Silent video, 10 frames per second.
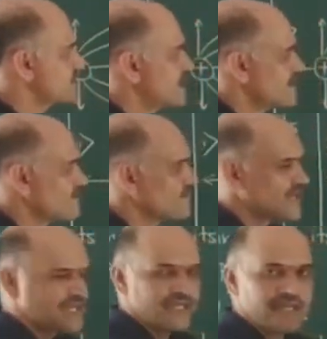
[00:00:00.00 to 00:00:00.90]
are
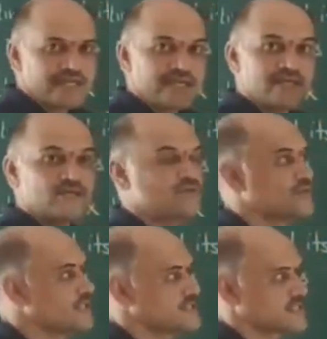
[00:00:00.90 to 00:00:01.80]
very near to
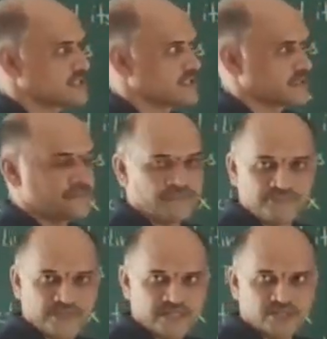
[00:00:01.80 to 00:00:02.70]
each other.
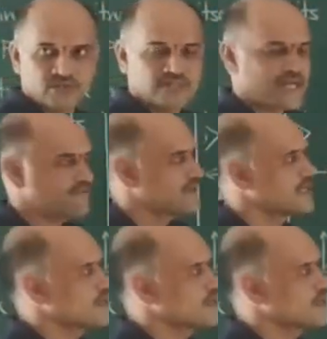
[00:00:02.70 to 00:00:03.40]
So they are very